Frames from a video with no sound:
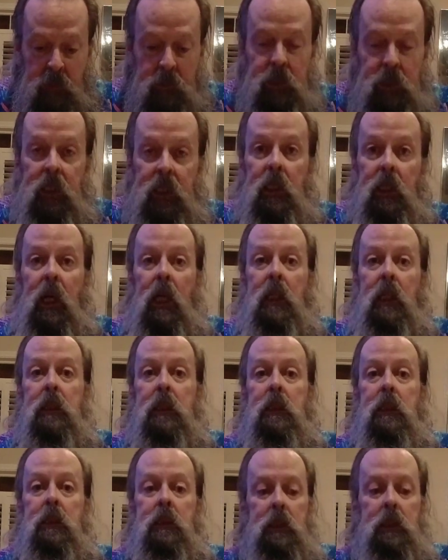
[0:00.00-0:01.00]
Well,
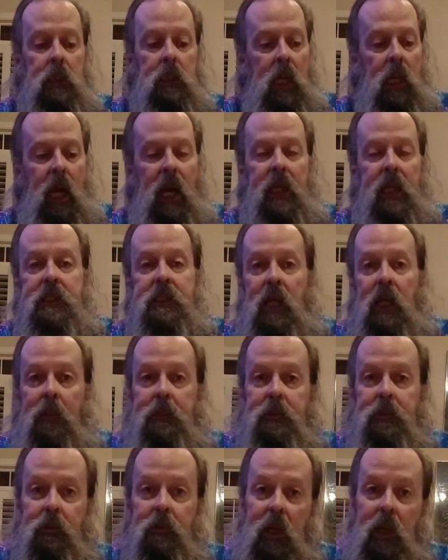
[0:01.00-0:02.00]
I
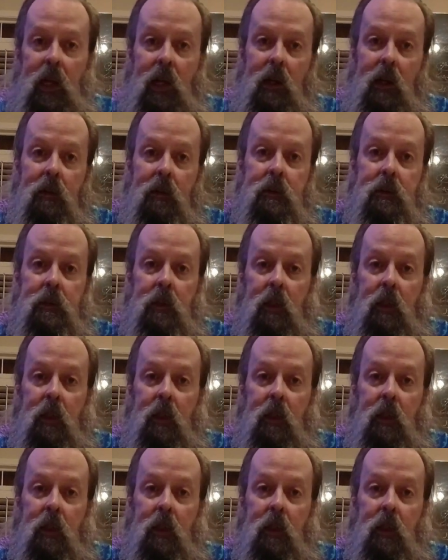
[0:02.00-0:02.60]
shopped around